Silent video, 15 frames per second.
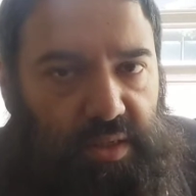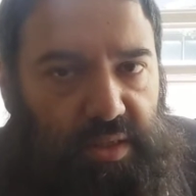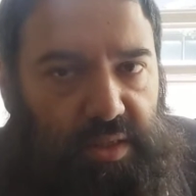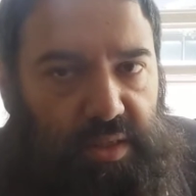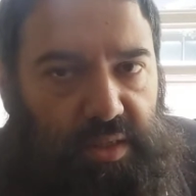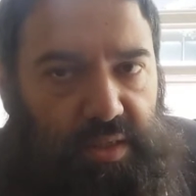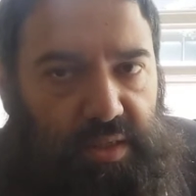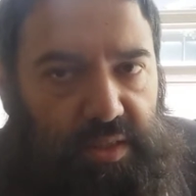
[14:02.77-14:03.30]

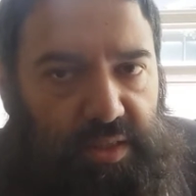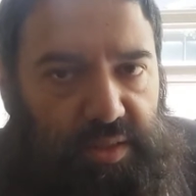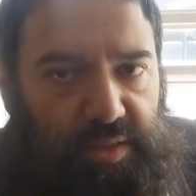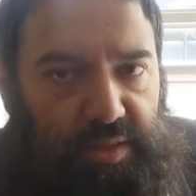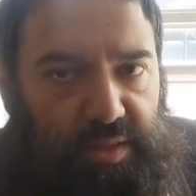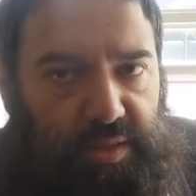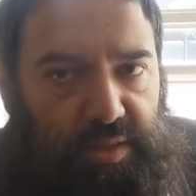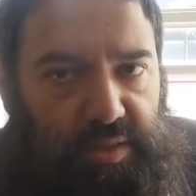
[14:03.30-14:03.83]
the
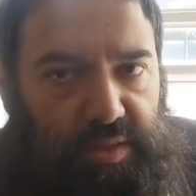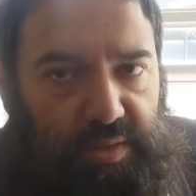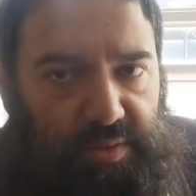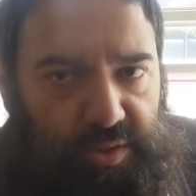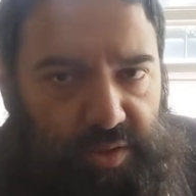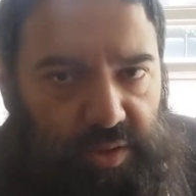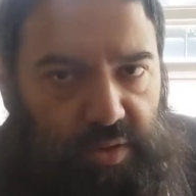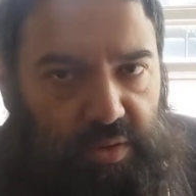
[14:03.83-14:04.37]

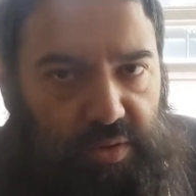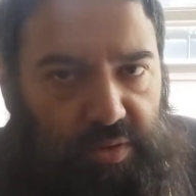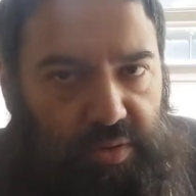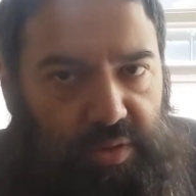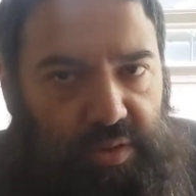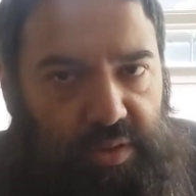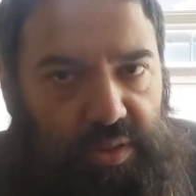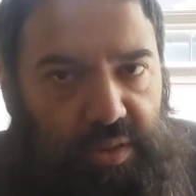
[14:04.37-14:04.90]

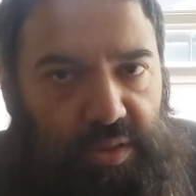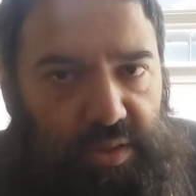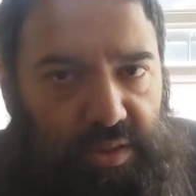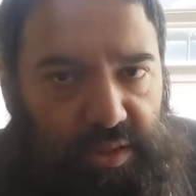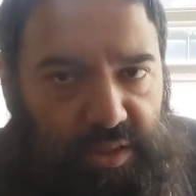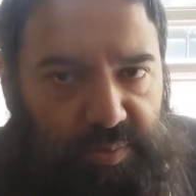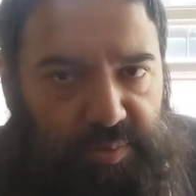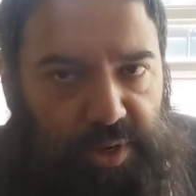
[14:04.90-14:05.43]
souls,
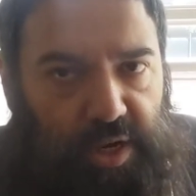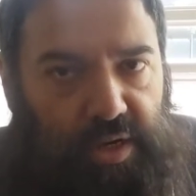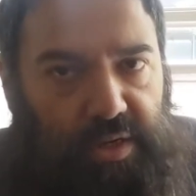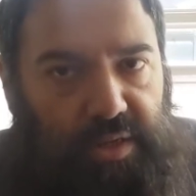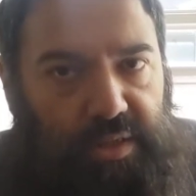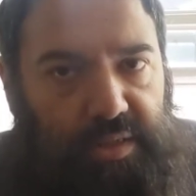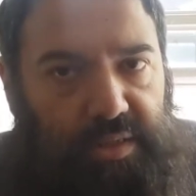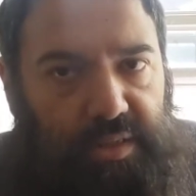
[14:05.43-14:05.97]
the
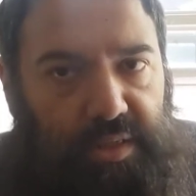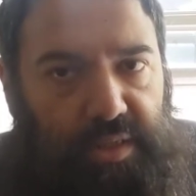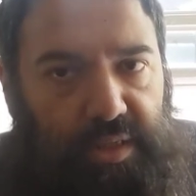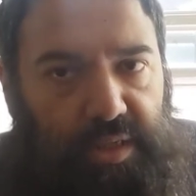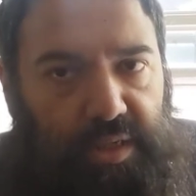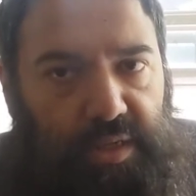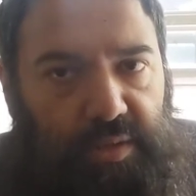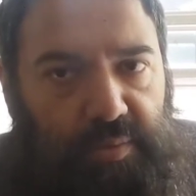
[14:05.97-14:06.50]
sparks,
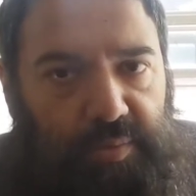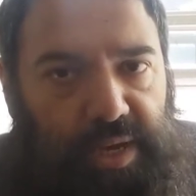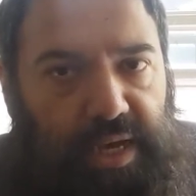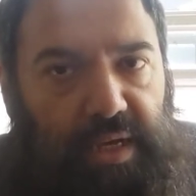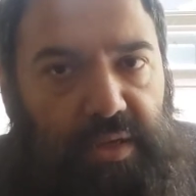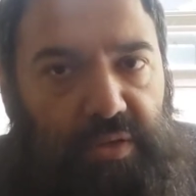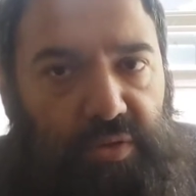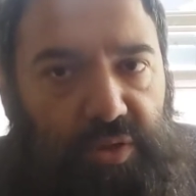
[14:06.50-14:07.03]

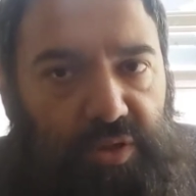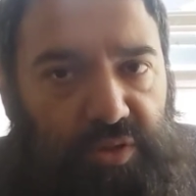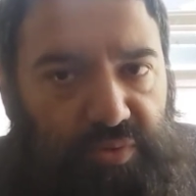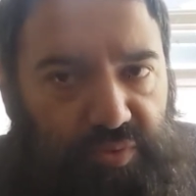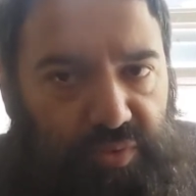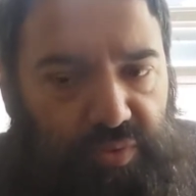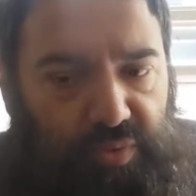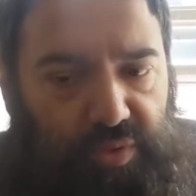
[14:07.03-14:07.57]
back to its
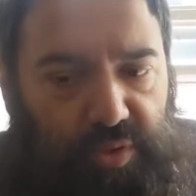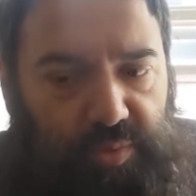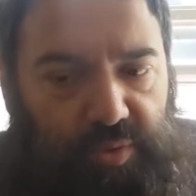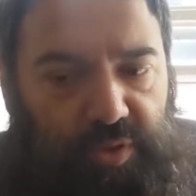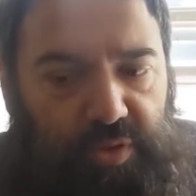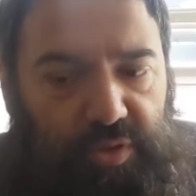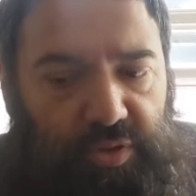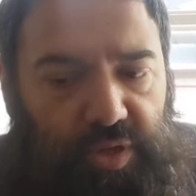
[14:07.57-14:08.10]
root. The
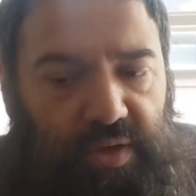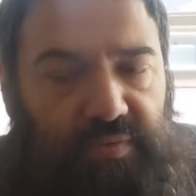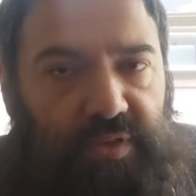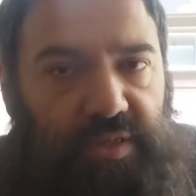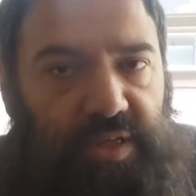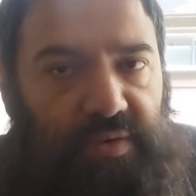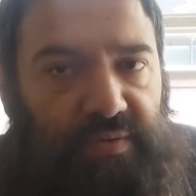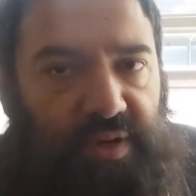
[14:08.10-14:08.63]
person should have
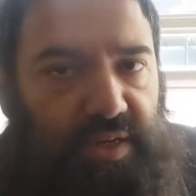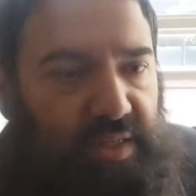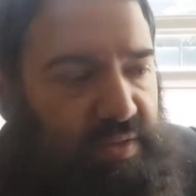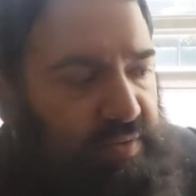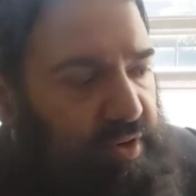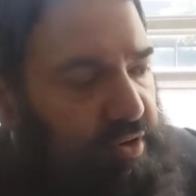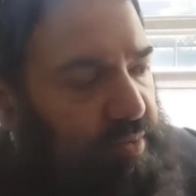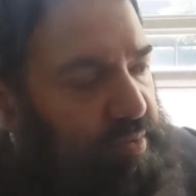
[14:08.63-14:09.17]
this kavanah. It's
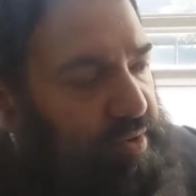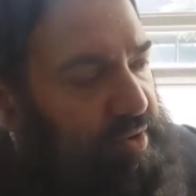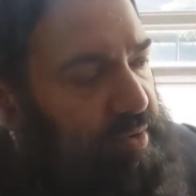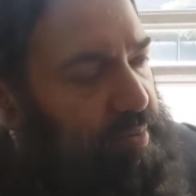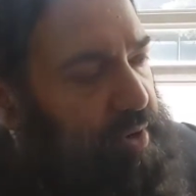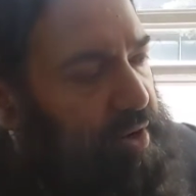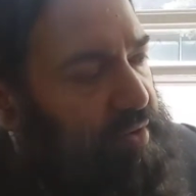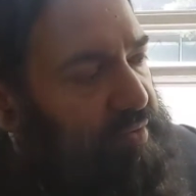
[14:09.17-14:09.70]
very, very
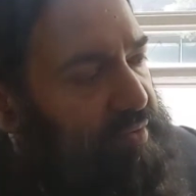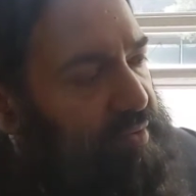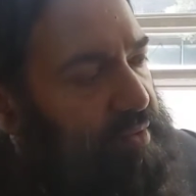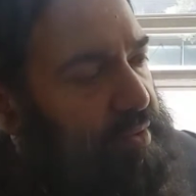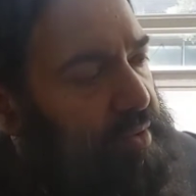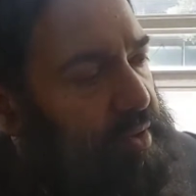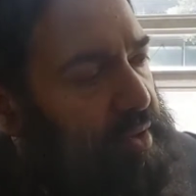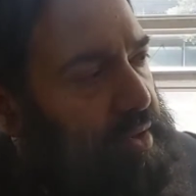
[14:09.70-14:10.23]
powerful.
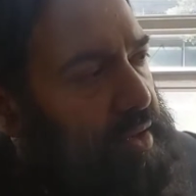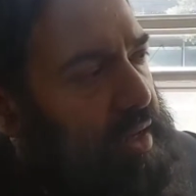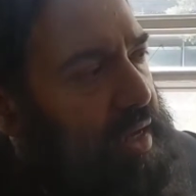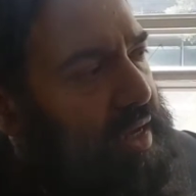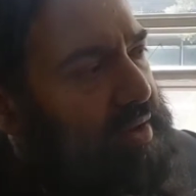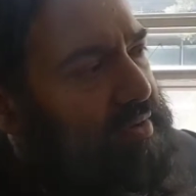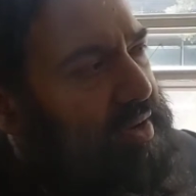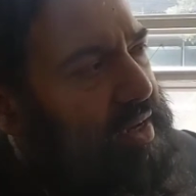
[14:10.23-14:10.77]

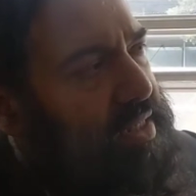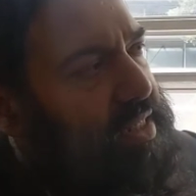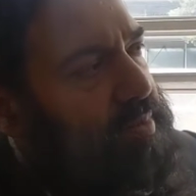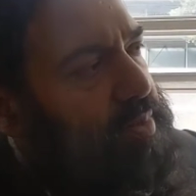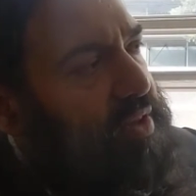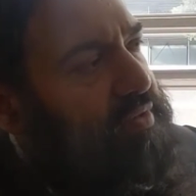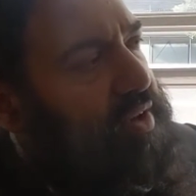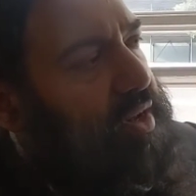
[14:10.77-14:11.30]
I
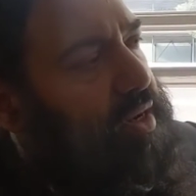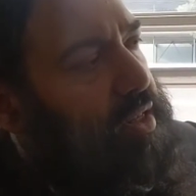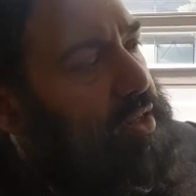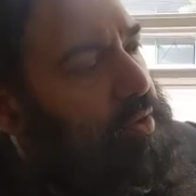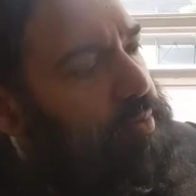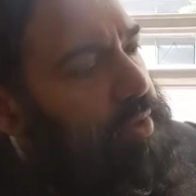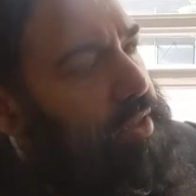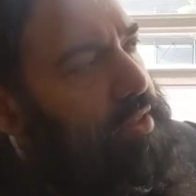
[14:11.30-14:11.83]
simplified it a
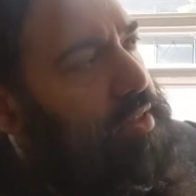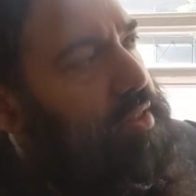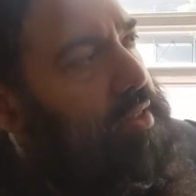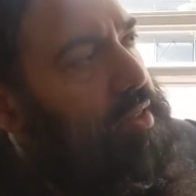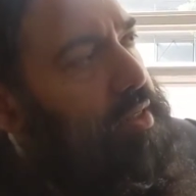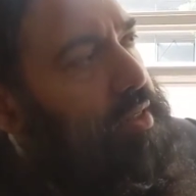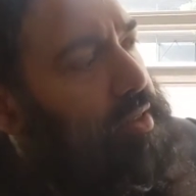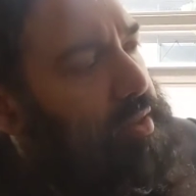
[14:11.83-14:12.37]
little bit,
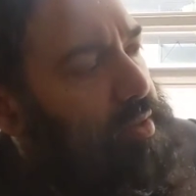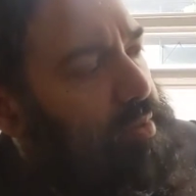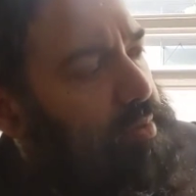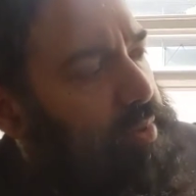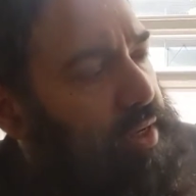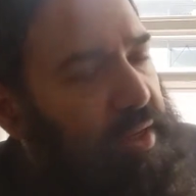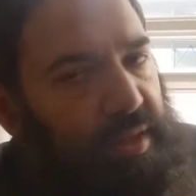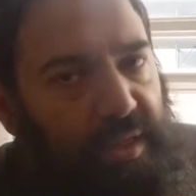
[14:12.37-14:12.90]

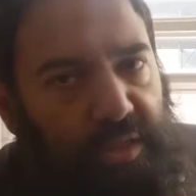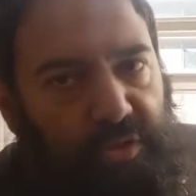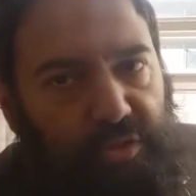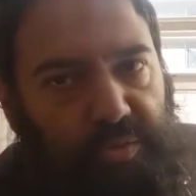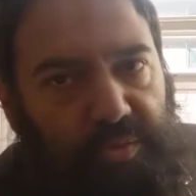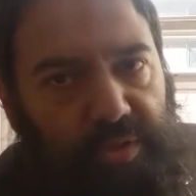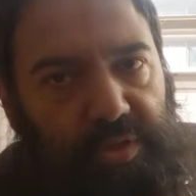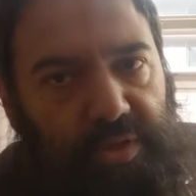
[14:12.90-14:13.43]
but I think this
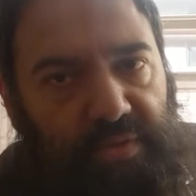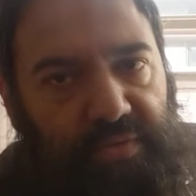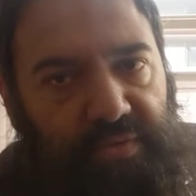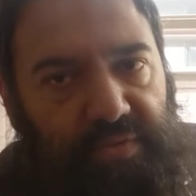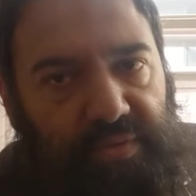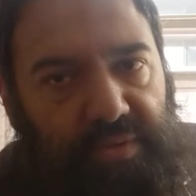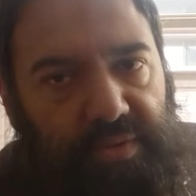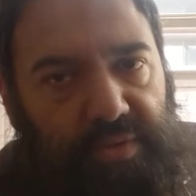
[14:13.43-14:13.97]
should be enough.
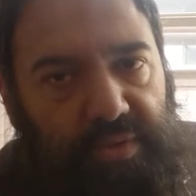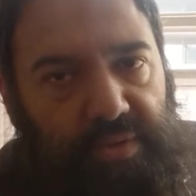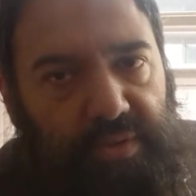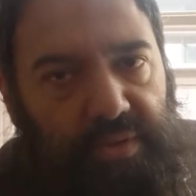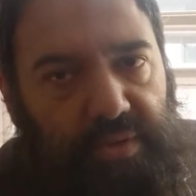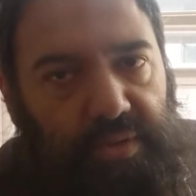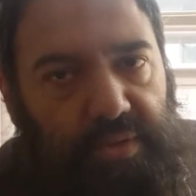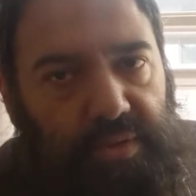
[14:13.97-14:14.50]

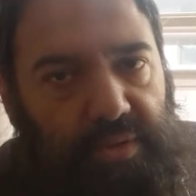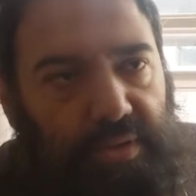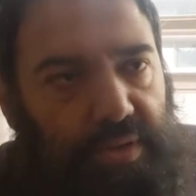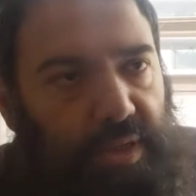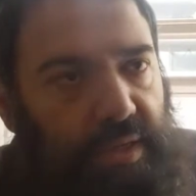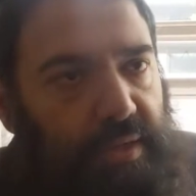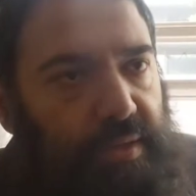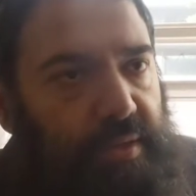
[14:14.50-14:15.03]

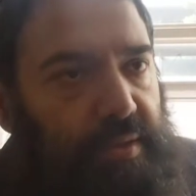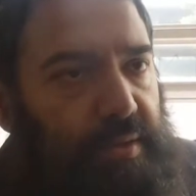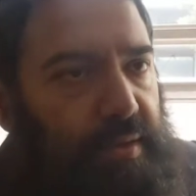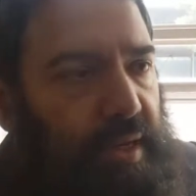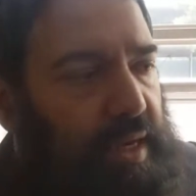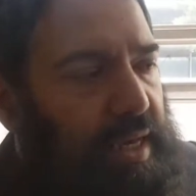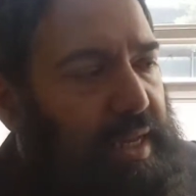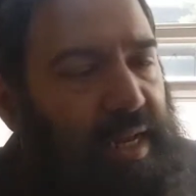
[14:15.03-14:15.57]
Okay?
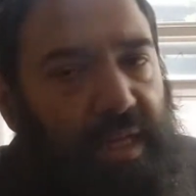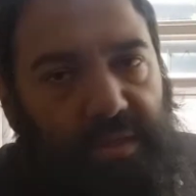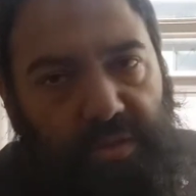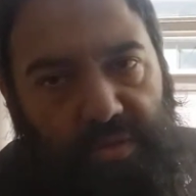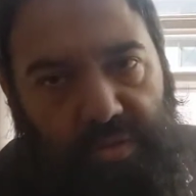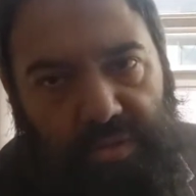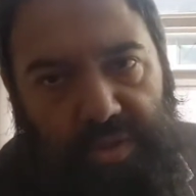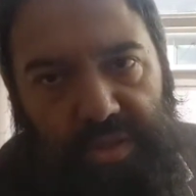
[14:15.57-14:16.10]
Again, not to
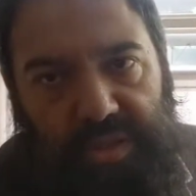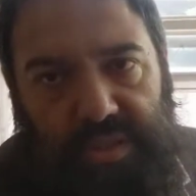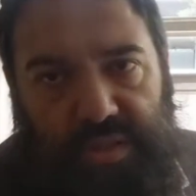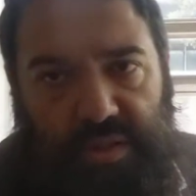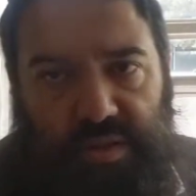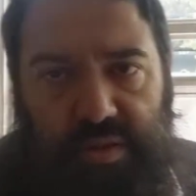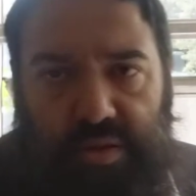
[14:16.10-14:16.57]
do this